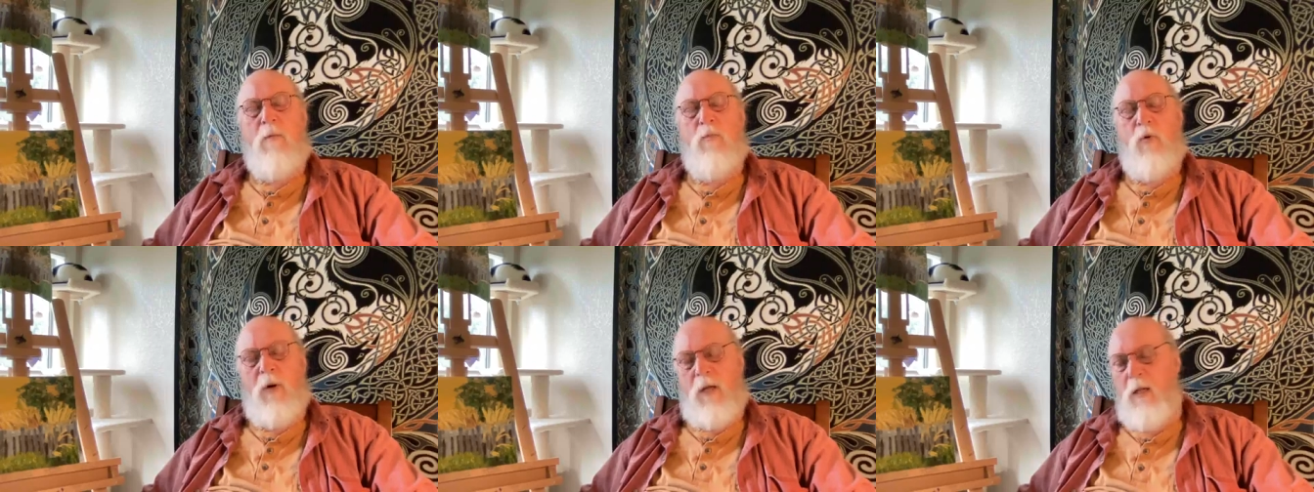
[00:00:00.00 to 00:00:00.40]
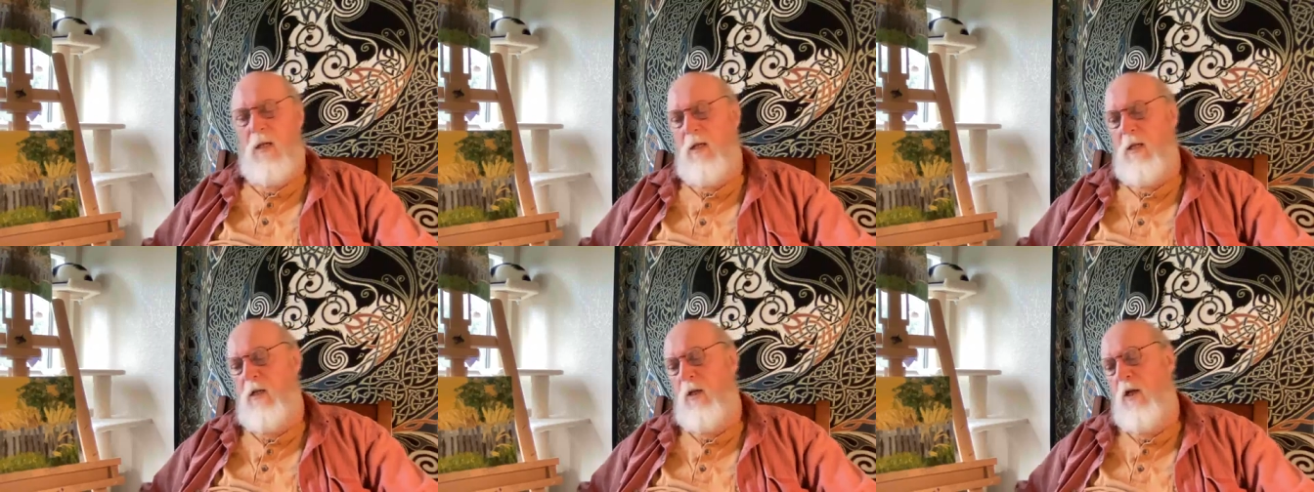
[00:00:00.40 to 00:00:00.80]
Parental
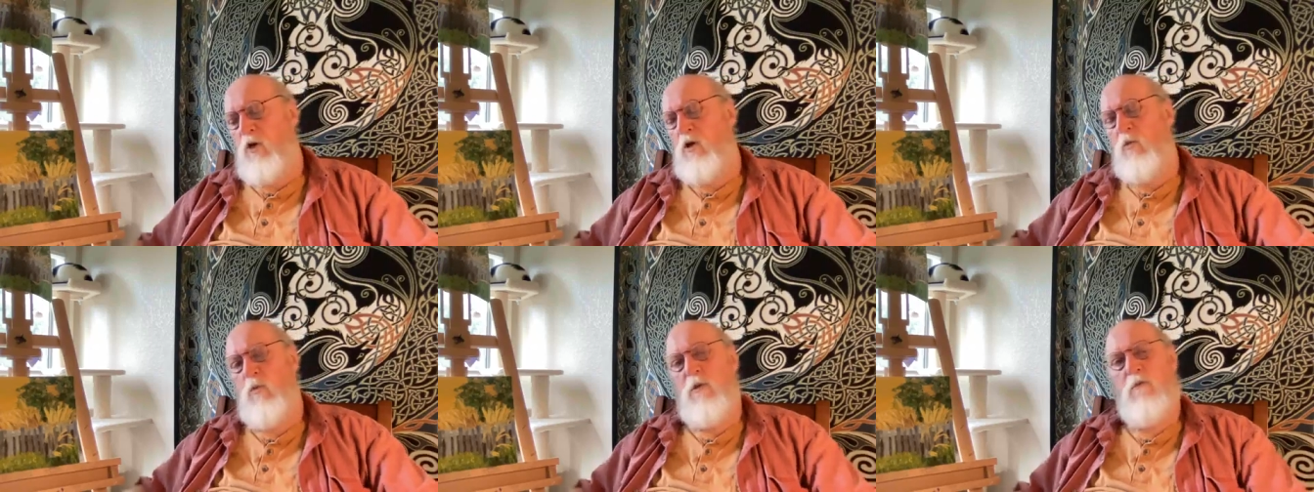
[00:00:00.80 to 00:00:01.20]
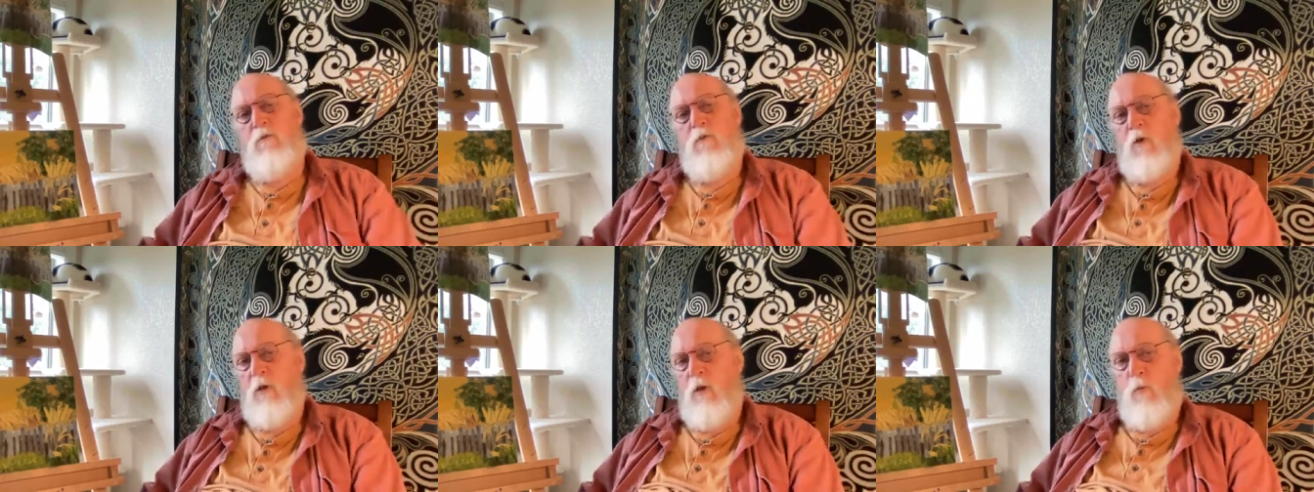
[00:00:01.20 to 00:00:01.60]
alienation was
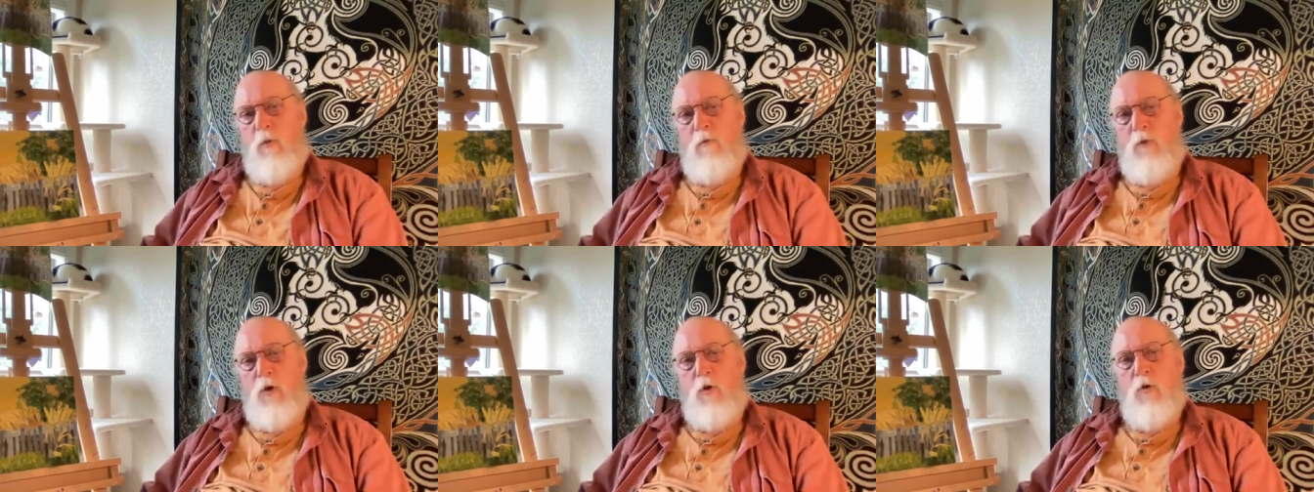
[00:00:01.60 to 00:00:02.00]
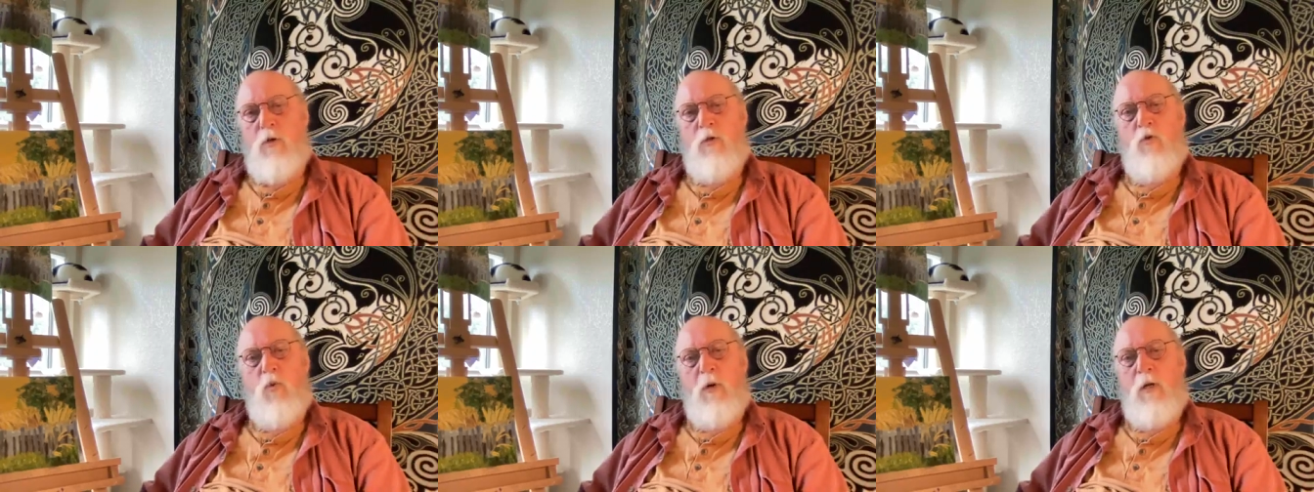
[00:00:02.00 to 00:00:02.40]
fully reviewed in
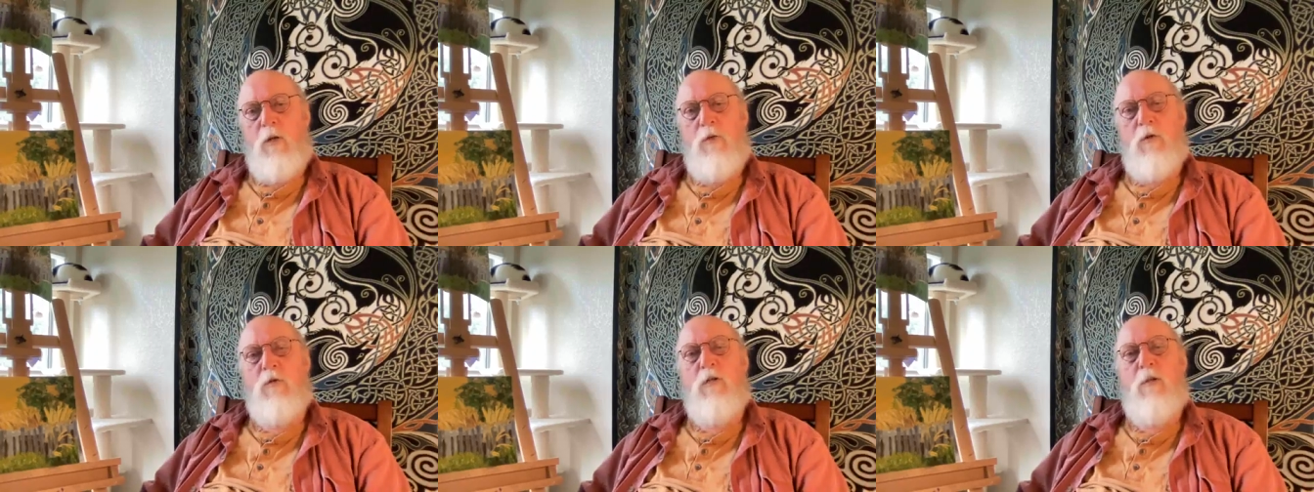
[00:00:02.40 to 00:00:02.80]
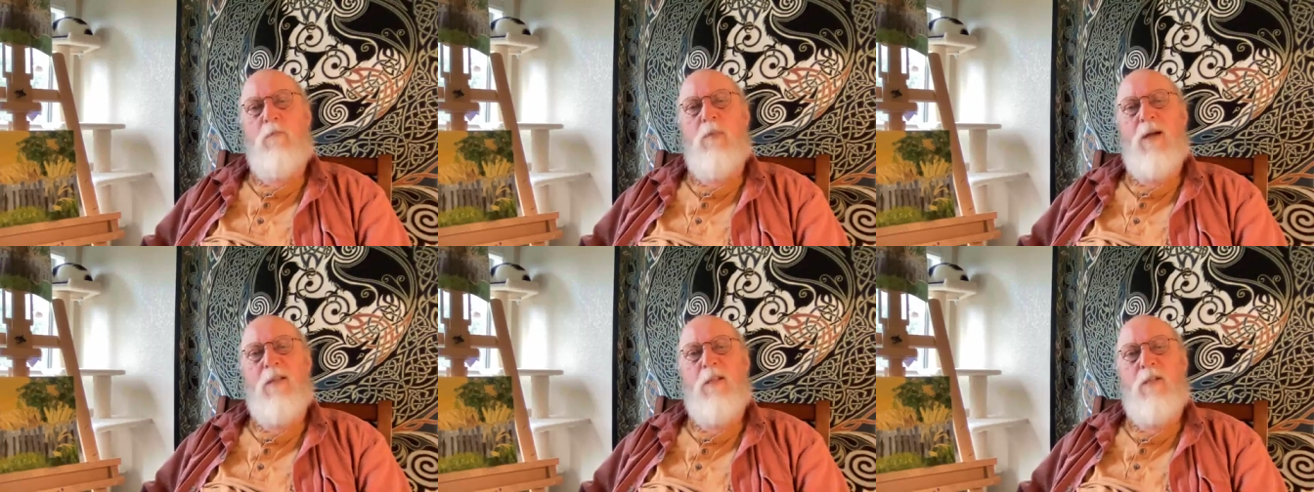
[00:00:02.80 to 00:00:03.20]
2013
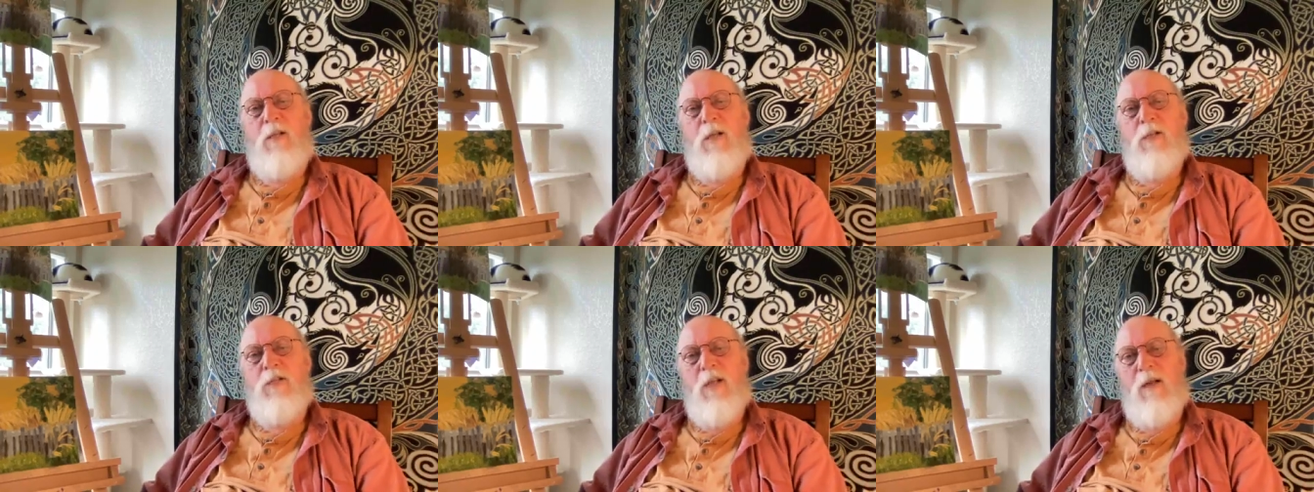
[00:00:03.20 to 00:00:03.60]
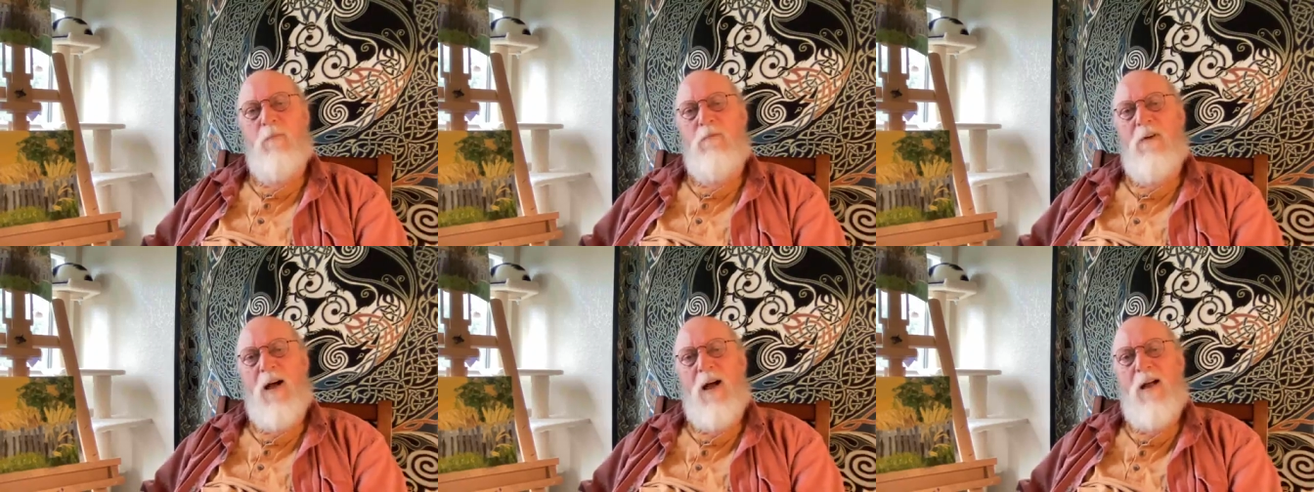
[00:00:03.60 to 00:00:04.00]
by the
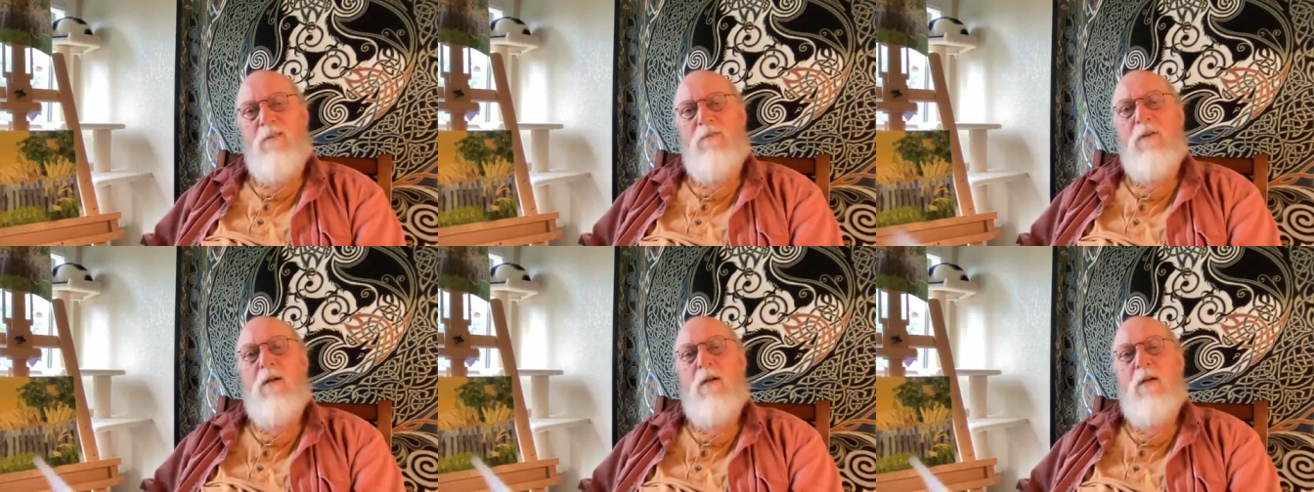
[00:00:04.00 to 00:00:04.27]
DSM-5